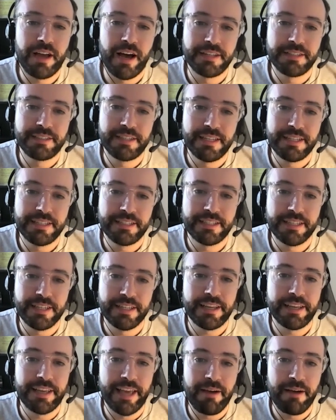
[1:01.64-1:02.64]
content
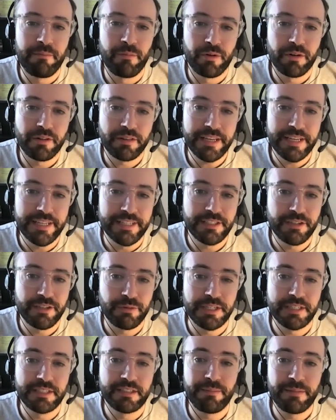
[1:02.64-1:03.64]
to get more leads,
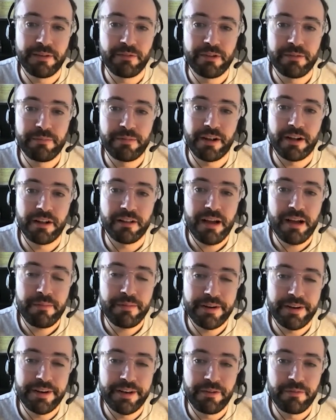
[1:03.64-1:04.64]
which is something we've been
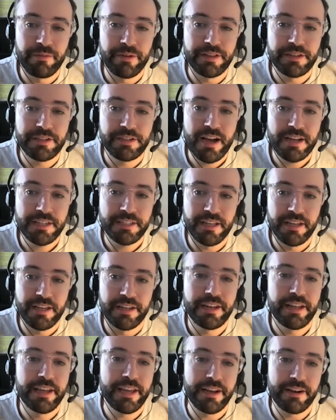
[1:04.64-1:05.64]
collaborating with Josh
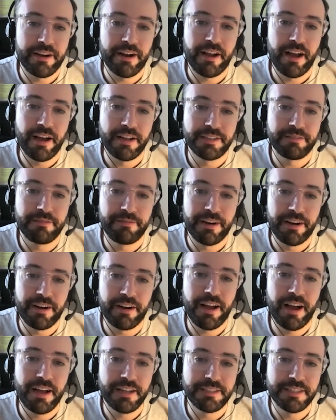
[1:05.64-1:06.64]
on here at
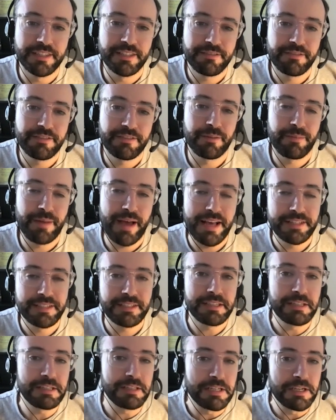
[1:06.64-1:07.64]
Vera Content for the
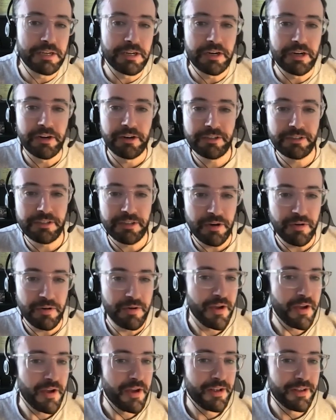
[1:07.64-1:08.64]
past year or so.
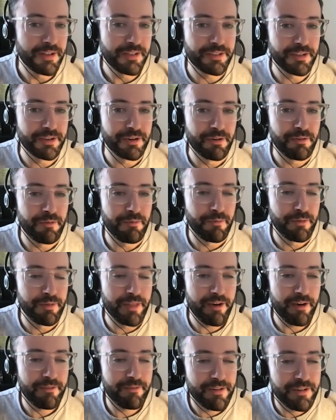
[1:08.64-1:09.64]
So
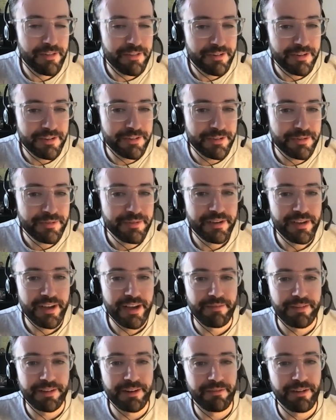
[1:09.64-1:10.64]
without further ado,
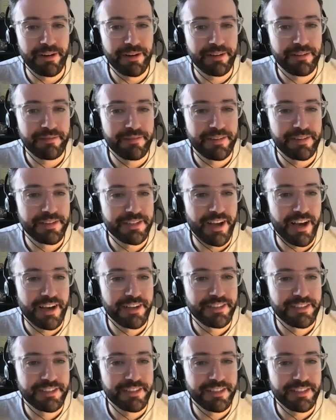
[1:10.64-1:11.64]
I'm going to welcome
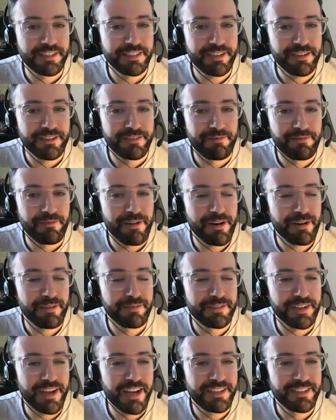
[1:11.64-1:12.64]
Josh to the show.
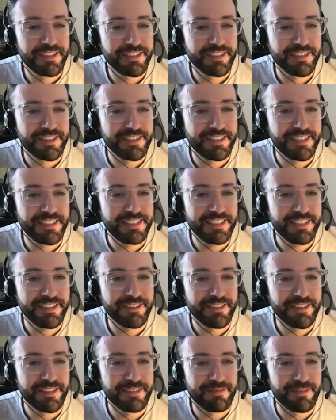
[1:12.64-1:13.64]
Welcome, Josh. Good to see you
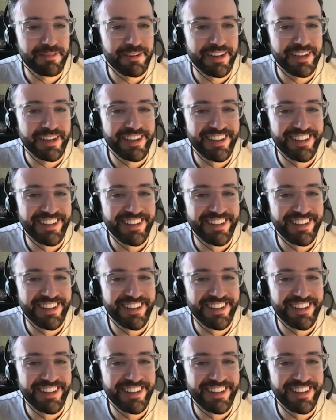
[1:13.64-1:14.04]
this morning.